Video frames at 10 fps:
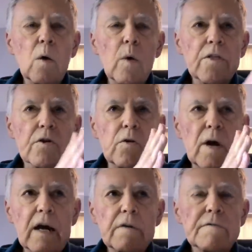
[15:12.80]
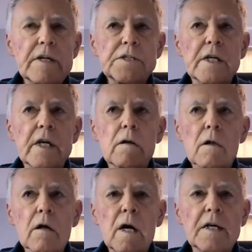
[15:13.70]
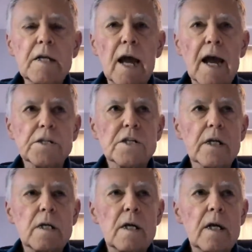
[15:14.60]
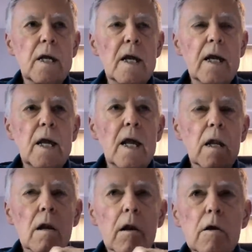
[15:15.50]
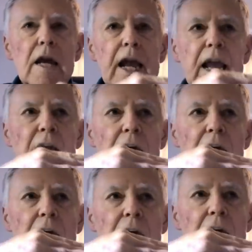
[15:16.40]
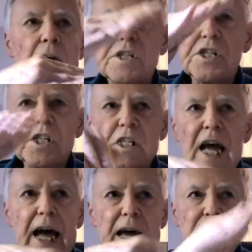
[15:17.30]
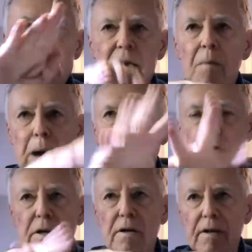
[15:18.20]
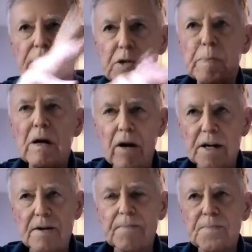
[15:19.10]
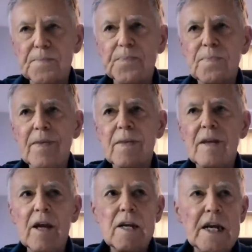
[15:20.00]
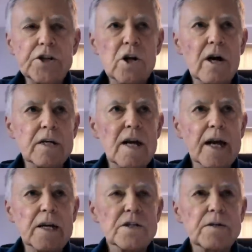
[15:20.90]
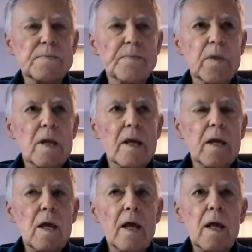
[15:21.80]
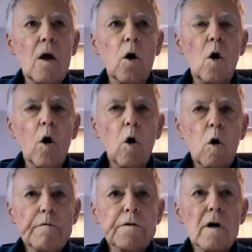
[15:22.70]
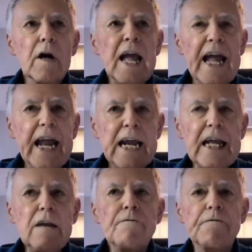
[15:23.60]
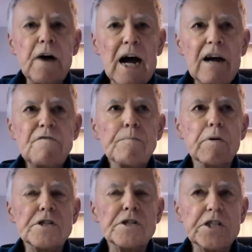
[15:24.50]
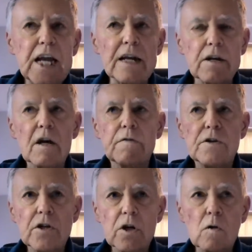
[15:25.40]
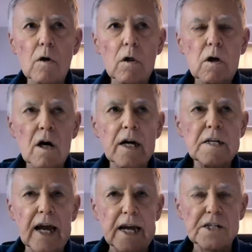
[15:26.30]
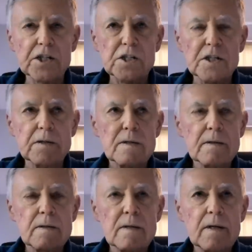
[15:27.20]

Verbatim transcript: And I went through every single context looking at what was said about the Spirit in each context. Over 85% of the total contexts